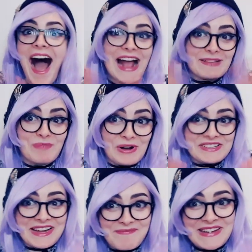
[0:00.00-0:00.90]
I
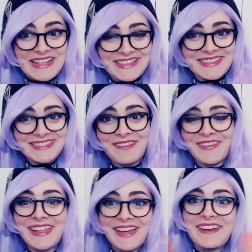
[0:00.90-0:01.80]
spoke Japanese to
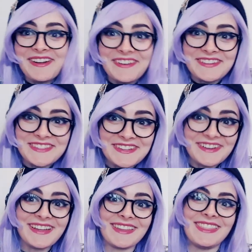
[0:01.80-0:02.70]
somebody and he
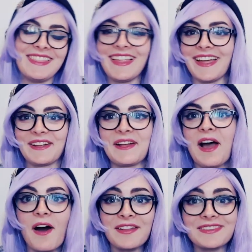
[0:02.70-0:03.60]
understood. Like,
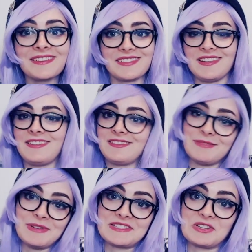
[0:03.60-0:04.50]
honestly,
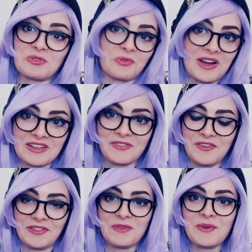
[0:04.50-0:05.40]
to me, it's the greatest
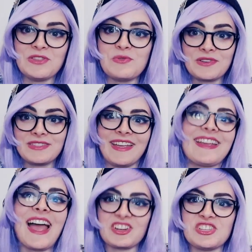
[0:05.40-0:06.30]
feeling when you
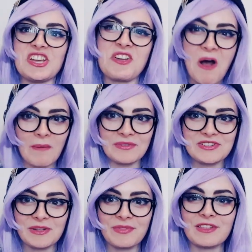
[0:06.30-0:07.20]
like actually
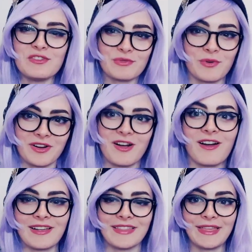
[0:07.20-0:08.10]
accomplish something you've been working
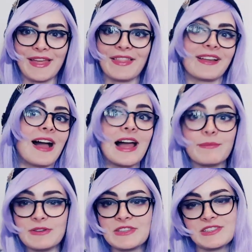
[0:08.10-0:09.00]
hard at like that. Like,
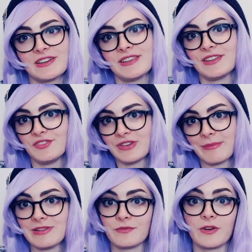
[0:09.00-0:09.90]
I've been studying
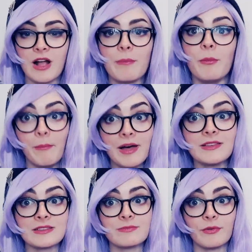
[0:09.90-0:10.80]
Japanese for a couple
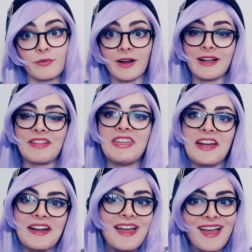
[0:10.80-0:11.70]
months before I got
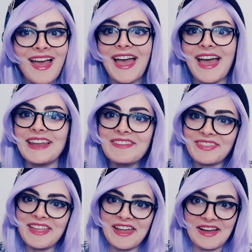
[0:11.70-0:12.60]
there, and
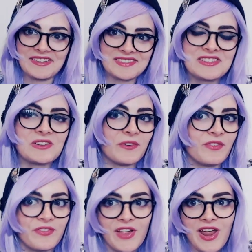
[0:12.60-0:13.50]
even then I was still
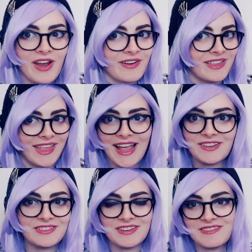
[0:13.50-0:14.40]
very like, I
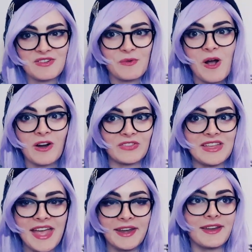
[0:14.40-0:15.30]
didn't know
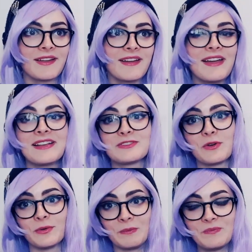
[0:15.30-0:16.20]
hardly any.
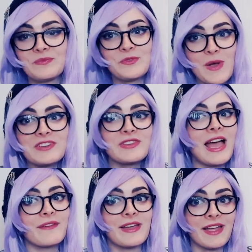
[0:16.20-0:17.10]
So to actually
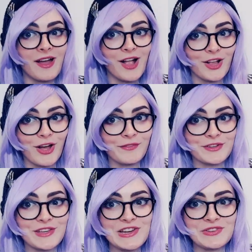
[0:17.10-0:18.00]
have a
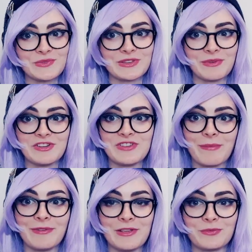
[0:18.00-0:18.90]
conversation with someone in
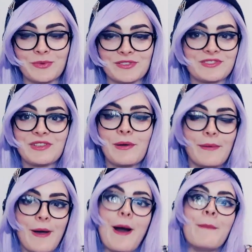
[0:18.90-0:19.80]
Japanese was
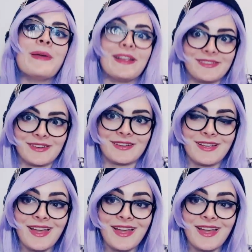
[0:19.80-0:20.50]
amazing.